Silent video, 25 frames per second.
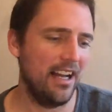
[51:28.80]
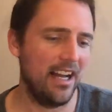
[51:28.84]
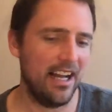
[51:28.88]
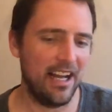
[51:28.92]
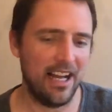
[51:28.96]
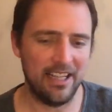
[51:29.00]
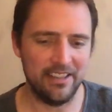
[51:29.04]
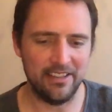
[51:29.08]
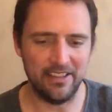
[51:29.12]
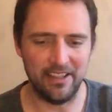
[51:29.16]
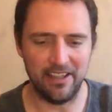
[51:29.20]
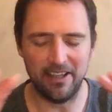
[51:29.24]

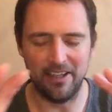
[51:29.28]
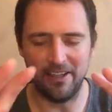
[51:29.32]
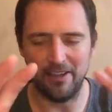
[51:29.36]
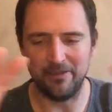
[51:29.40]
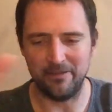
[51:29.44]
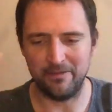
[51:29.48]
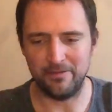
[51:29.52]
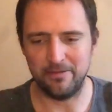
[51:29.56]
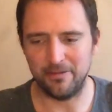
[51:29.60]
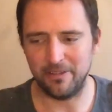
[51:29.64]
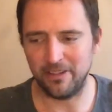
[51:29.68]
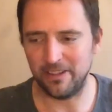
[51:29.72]
on the
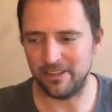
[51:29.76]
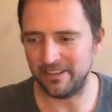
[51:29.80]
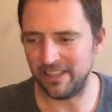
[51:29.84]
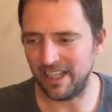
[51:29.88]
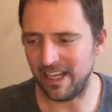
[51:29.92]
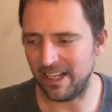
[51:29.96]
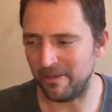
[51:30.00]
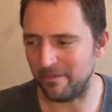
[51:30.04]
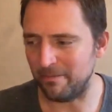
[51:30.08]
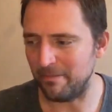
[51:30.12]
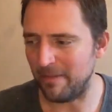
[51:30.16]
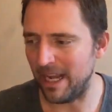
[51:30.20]
what
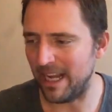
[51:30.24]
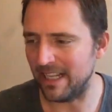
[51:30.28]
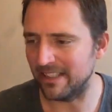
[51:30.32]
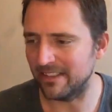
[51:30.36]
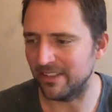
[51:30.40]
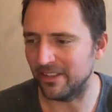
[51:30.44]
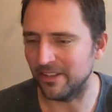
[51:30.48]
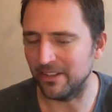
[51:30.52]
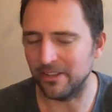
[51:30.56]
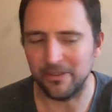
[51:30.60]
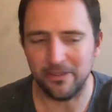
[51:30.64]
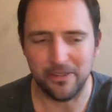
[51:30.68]
not a
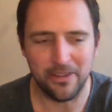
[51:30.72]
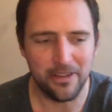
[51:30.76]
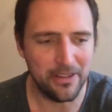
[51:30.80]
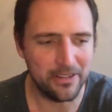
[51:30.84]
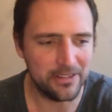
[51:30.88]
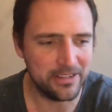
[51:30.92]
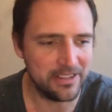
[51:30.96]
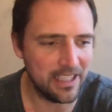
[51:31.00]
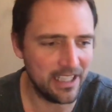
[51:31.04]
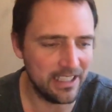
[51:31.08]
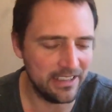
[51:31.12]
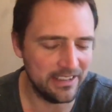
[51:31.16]
mantle what
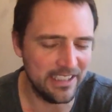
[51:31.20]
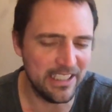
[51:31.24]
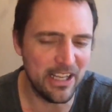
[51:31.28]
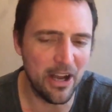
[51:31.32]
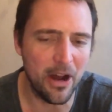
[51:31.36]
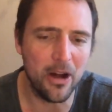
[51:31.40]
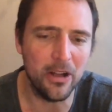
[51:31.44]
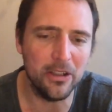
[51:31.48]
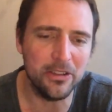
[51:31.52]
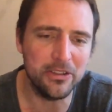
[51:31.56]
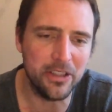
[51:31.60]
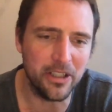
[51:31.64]
else and the
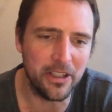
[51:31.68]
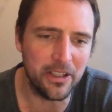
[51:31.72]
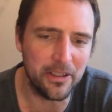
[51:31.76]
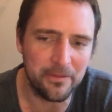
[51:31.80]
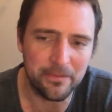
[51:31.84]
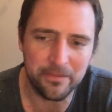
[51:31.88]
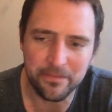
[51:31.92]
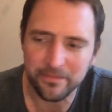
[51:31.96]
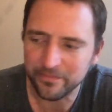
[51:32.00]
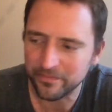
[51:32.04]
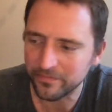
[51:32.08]
altar